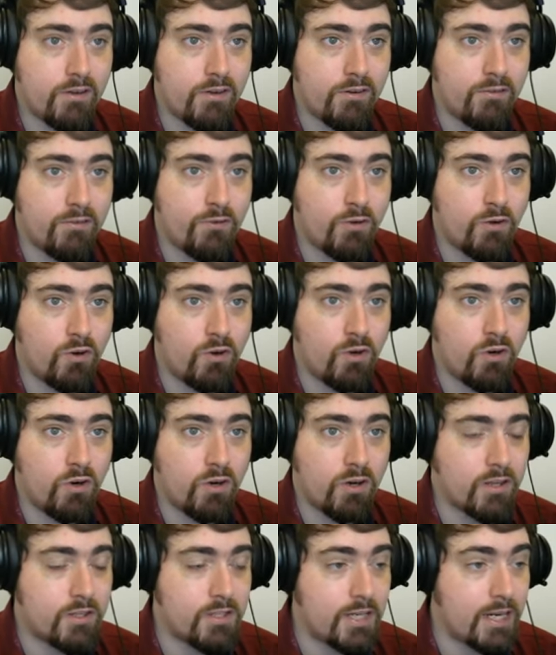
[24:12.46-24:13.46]

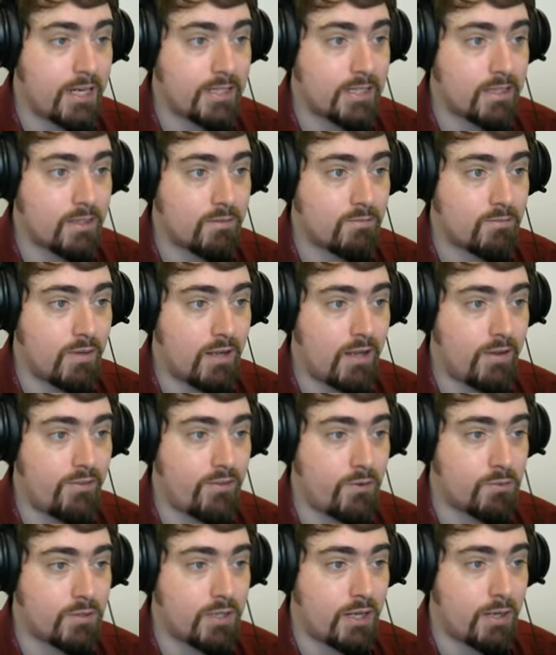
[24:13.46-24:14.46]
for Gezeit if
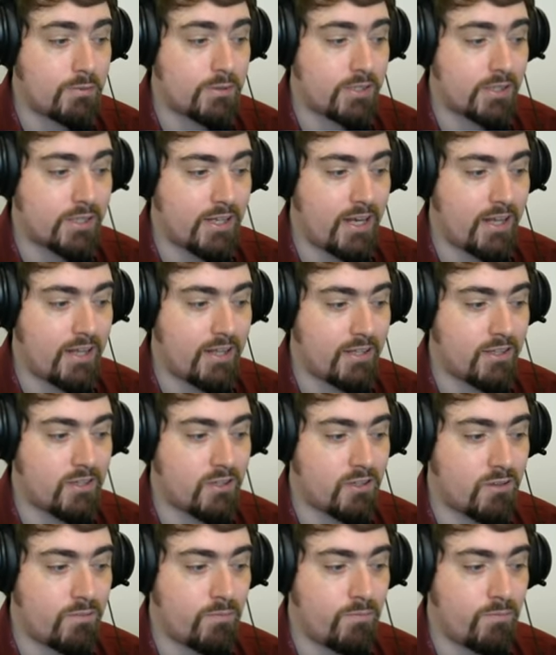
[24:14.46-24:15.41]
he was able to kill it.